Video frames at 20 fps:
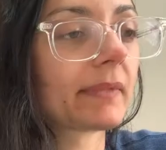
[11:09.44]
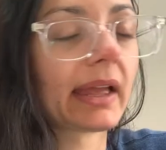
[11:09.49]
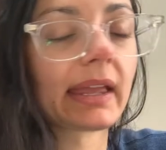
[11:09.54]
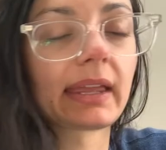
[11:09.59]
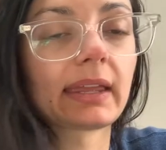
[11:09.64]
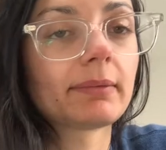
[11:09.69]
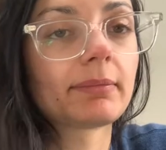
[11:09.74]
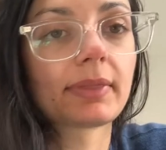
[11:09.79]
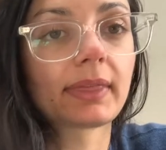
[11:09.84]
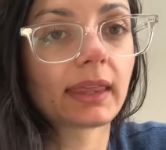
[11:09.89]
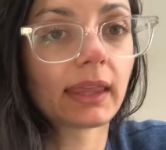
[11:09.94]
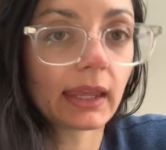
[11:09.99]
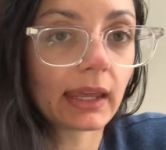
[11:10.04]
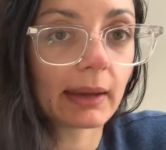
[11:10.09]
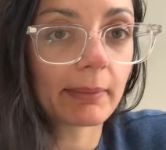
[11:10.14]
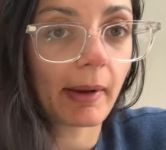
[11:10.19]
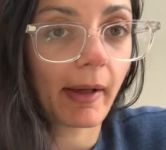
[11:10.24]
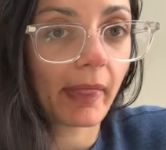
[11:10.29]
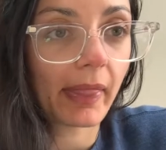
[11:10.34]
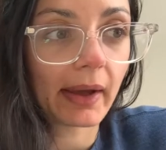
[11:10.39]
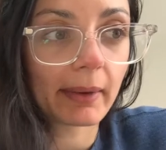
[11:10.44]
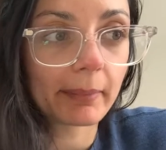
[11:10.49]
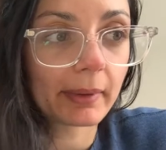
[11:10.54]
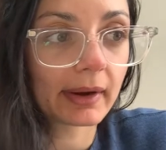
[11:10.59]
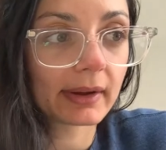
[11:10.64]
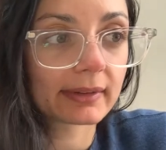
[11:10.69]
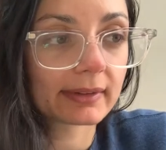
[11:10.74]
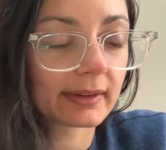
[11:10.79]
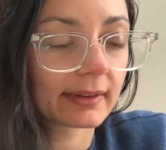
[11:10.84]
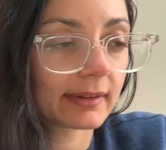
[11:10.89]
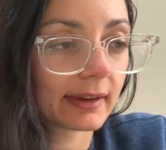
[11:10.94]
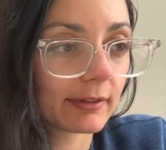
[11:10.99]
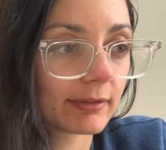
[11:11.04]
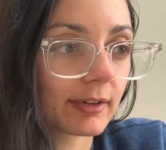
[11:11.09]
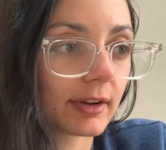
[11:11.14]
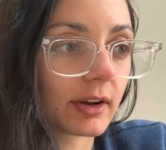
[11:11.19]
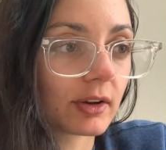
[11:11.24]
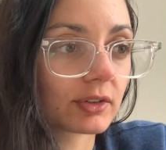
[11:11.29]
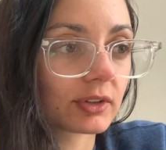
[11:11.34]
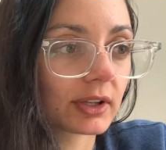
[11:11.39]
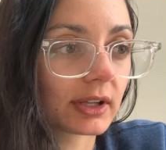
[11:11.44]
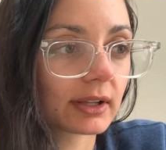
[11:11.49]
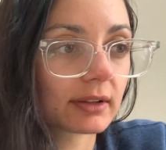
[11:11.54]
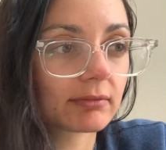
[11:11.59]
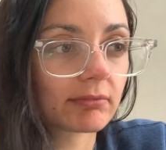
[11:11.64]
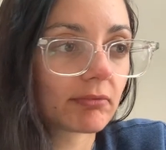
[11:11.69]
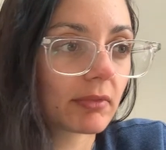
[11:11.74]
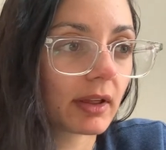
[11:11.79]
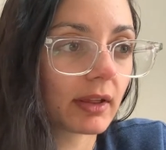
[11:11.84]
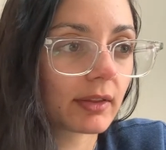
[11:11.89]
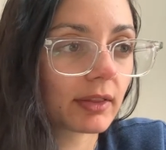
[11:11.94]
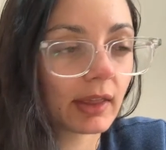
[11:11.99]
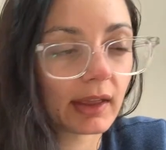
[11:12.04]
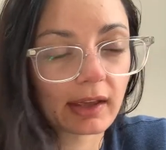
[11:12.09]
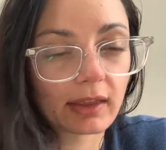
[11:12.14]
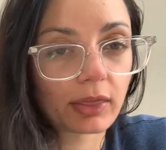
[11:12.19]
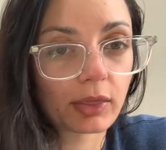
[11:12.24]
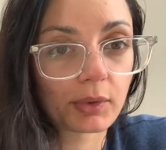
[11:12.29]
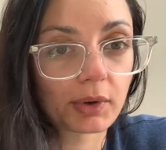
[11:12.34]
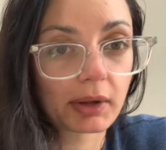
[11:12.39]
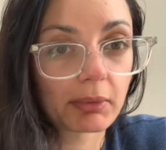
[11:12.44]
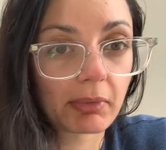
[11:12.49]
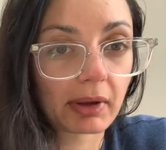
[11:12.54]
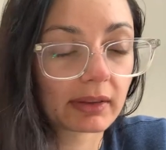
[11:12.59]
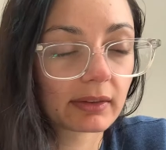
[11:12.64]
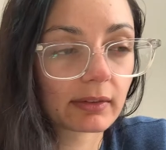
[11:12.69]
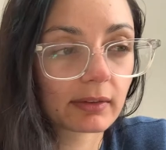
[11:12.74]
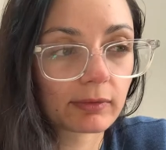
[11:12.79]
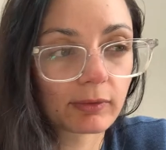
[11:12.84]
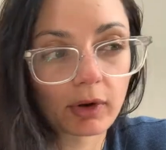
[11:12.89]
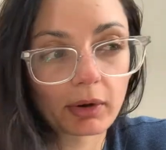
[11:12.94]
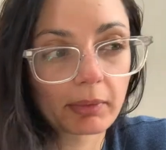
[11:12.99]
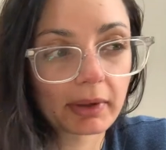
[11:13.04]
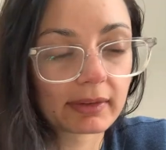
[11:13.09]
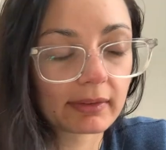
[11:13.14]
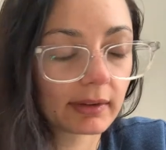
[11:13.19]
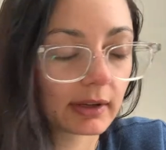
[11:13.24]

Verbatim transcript: I keep thinking about that book since I finished it like three months, four months